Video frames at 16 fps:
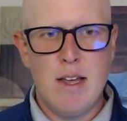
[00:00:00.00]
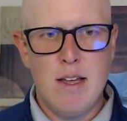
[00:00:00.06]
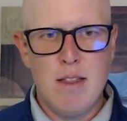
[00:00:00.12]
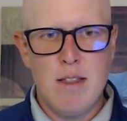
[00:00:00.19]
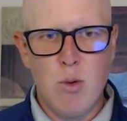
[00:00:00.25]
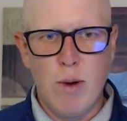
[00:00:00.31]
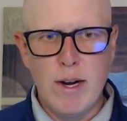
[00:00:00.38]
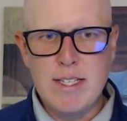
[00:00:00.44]

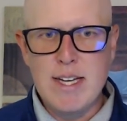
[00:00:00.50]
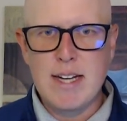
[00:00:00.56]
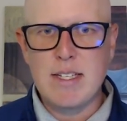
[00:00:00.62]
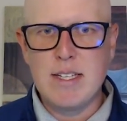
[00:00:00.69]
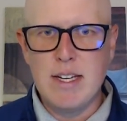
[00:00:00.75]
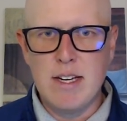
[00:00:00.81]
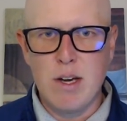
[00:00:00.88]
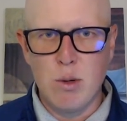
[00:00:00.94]
The White Sox
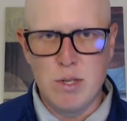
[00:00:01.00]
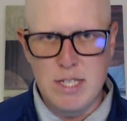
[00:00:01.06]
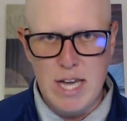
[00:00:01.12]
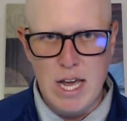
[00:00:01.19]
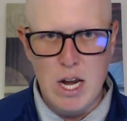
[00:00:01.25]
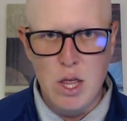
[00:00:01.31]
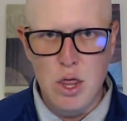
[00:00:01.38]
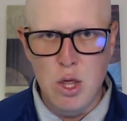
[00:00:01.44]
need to go
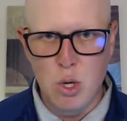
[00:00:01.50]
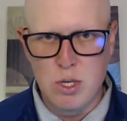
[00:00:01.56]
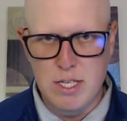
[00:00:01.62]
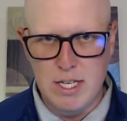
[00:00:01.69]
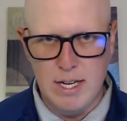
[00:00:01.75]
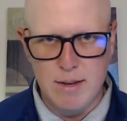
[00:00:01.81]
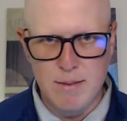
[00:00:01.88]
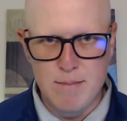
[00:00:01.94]
10 and 13.